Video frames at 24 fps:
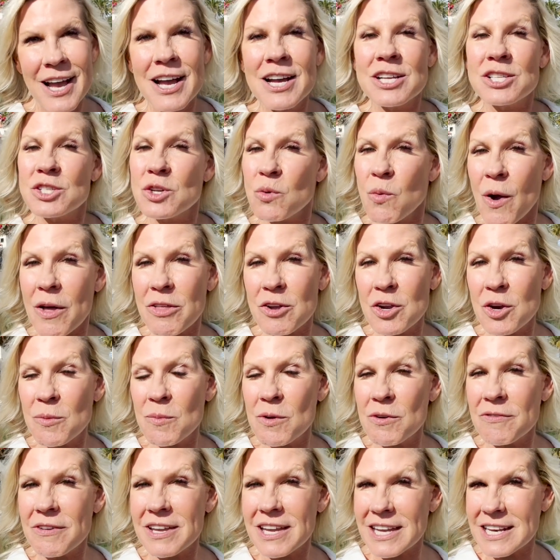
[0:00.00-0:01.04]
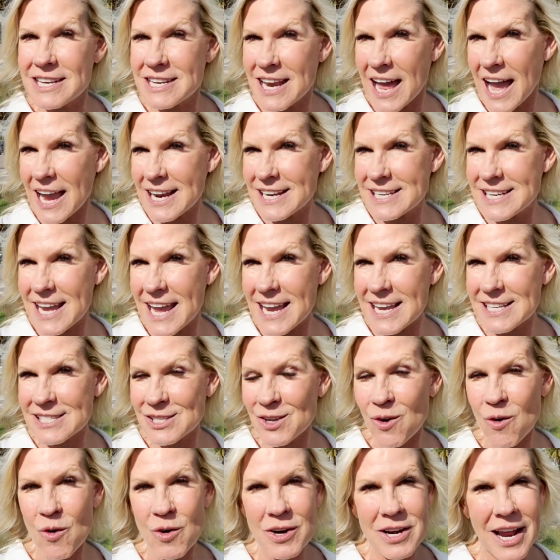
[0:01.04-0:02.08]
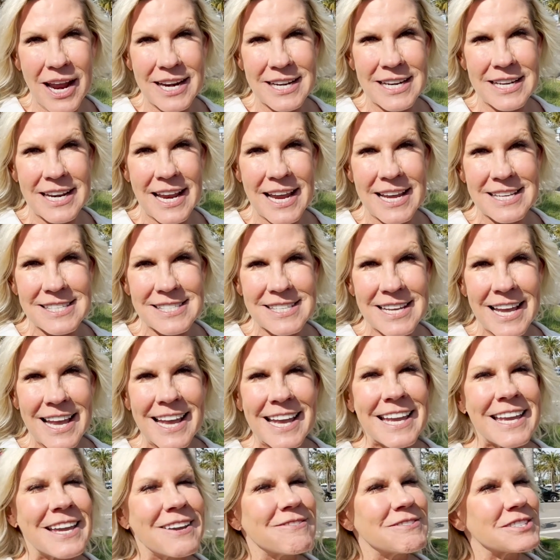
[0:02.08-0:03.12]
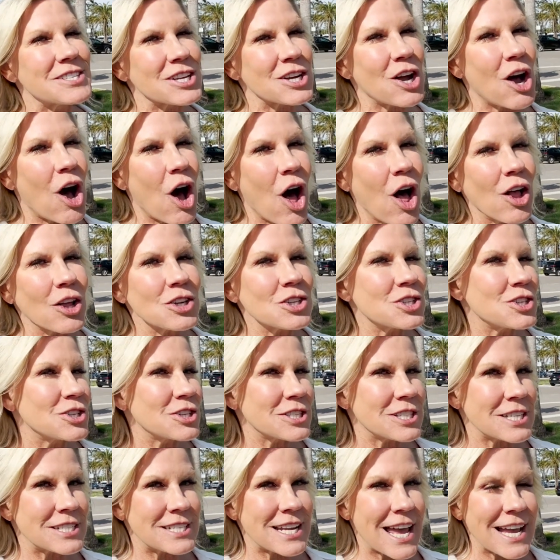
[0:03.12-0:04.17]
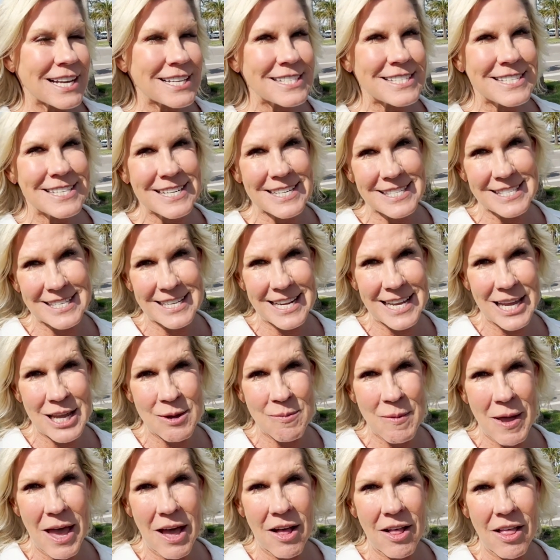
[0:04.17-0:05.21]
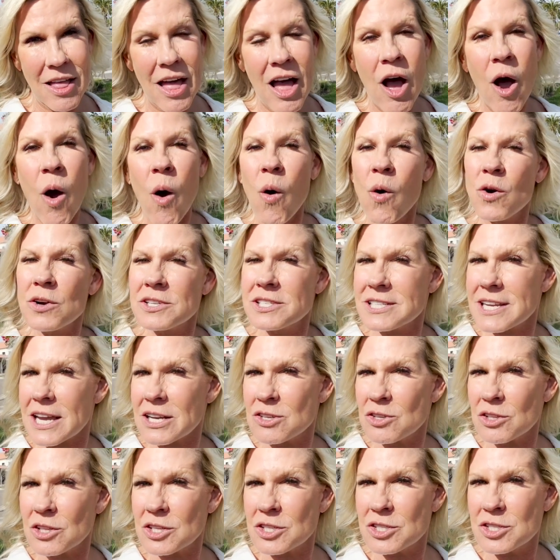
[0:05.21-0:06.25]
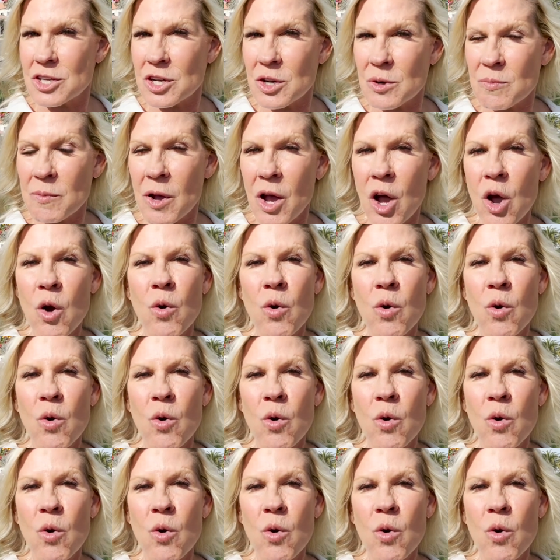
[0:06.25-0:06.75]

So whether you're moving in 9 days or 90 days, give us a call, shoot us a text, send us an email, or schedule a Zoom.